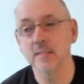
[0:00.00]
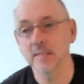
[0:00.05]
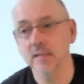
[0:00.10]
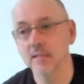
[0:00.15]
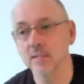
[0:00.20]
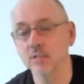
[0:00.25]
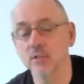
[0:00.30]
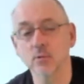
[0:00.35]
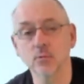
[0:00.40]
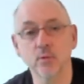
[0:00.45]

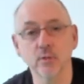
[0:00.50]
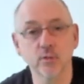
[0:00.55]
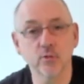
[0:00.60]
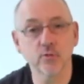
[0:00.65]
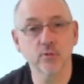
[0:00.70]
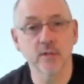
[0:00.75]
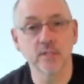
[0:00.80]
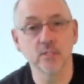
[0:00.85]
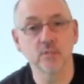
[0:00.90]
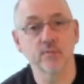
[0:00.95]
get in touch with the
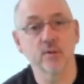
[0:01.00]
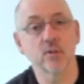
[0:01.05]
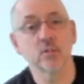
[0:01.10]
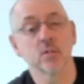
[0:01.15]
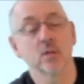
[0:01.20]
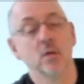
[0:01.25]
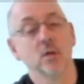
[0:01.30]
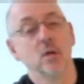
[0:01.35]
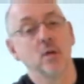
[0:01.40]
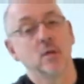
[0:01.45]

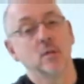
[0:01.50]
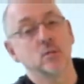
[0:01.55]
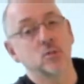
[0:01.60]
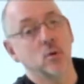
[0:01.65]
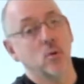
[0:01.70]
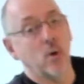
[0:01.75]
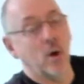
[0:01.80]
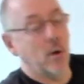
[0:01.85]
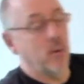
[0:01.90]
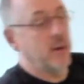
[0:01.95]
transverse.
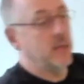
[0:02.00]
So how I